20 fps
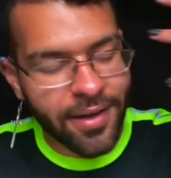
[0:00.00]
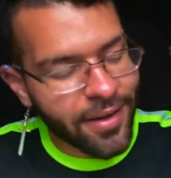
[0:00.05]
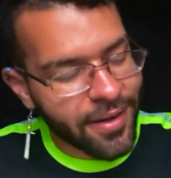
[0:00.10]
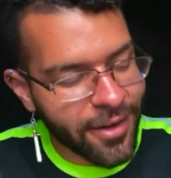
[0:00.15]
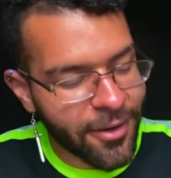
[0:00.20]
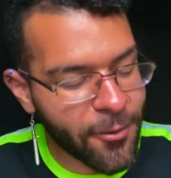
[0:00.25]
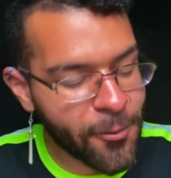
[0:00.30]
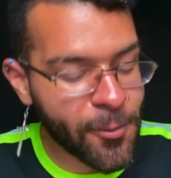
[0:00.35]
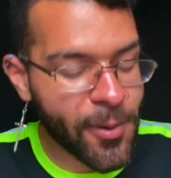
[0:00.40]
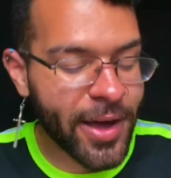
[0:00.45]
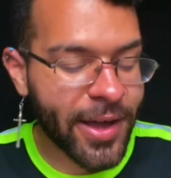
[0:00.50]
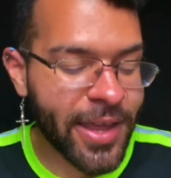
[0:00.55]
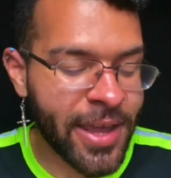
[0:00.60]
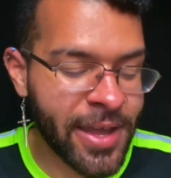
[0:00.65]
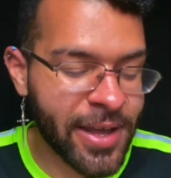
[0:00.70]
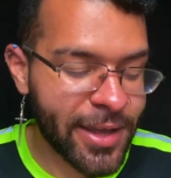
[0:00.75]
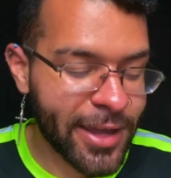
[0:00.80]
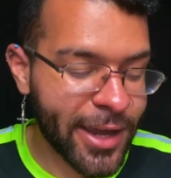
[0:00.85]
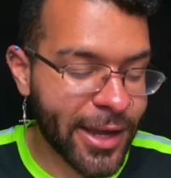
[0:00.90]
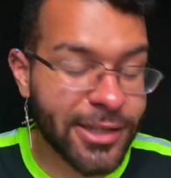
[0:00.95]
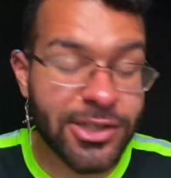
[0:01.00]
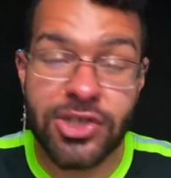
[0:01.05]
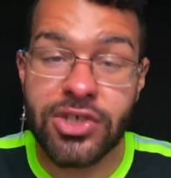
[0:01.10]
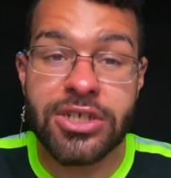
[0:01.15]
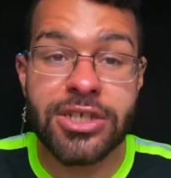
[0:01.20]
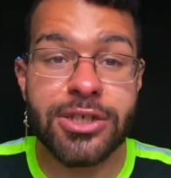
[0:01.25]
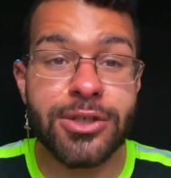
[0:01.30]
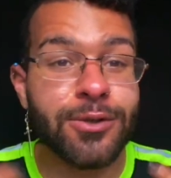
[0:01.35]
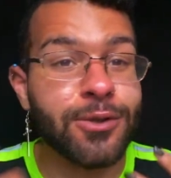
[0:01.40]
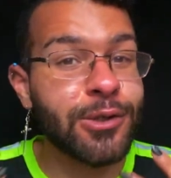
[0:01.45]
ah why can't cancer
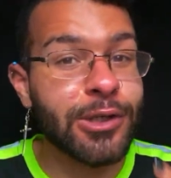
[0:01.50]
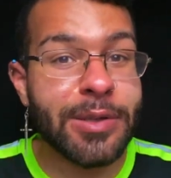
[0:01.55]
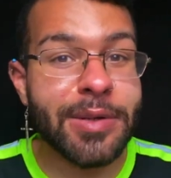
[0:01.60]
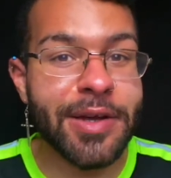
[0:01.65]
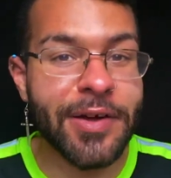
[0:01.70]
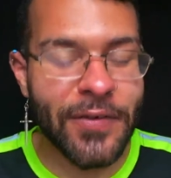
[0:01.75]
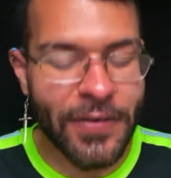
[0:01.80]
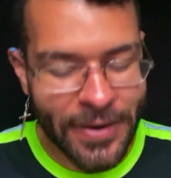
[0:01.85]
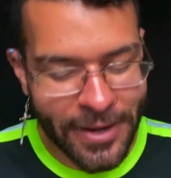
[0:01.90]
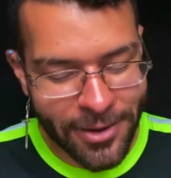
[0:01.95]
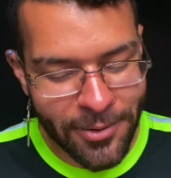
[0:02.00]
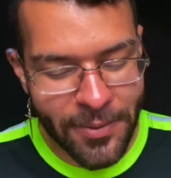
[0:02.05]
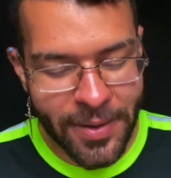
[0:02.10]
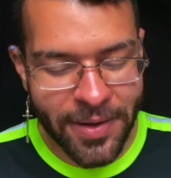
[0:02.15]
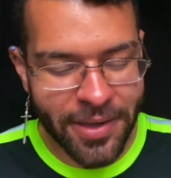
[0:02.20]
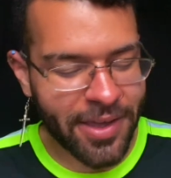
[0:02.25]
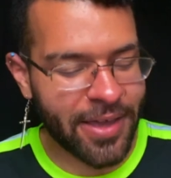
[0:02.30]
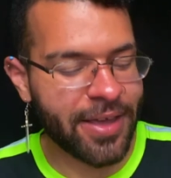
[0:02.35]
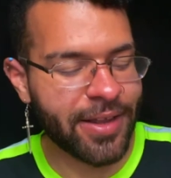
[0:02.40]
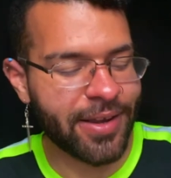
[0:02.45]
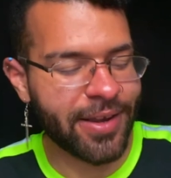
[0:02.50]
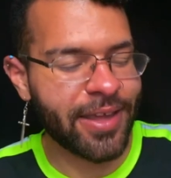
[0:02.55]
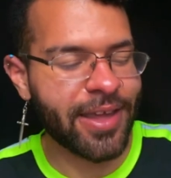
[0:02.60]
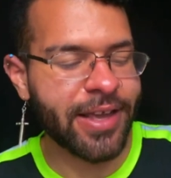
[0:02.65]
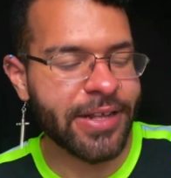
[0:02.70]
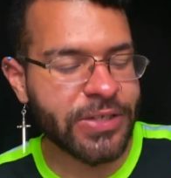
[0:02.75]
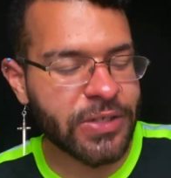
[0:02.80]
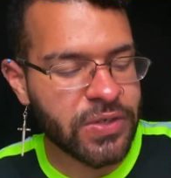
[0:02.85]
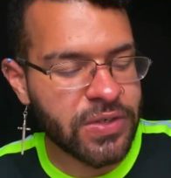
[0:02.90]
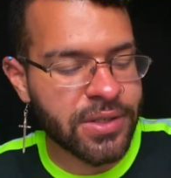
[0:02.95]
just do it right why can't
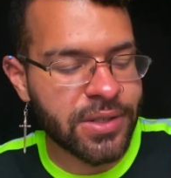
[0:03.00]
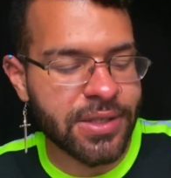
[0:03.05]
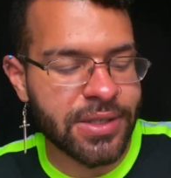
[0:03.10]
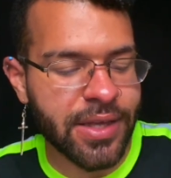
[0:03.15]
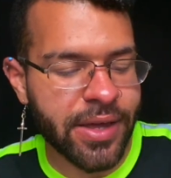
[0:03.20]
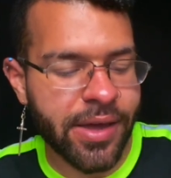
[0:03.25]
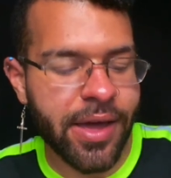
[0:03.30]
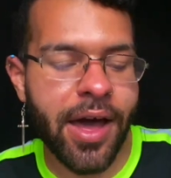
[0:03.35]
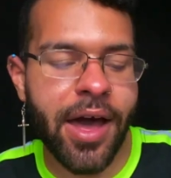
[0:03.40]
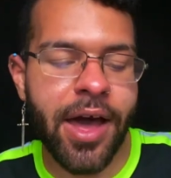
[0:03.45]
cancer just like